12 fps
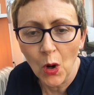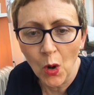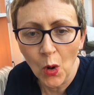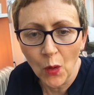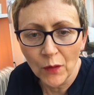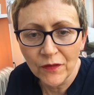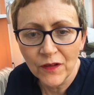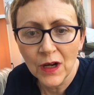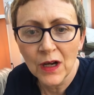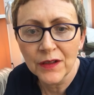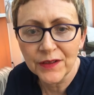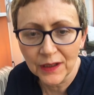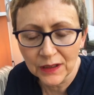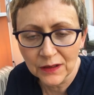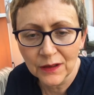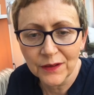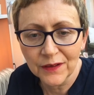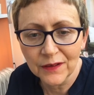of her
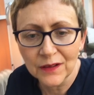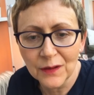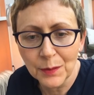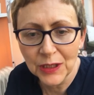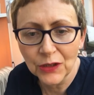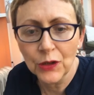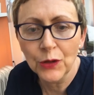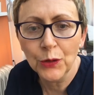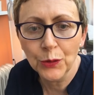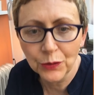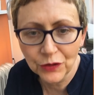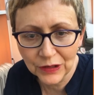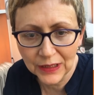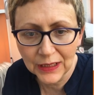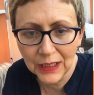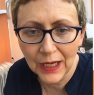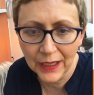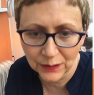diagnosis has been
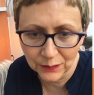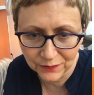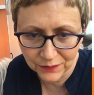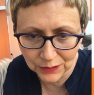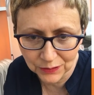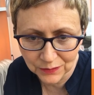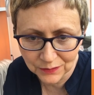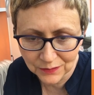hugely helpful.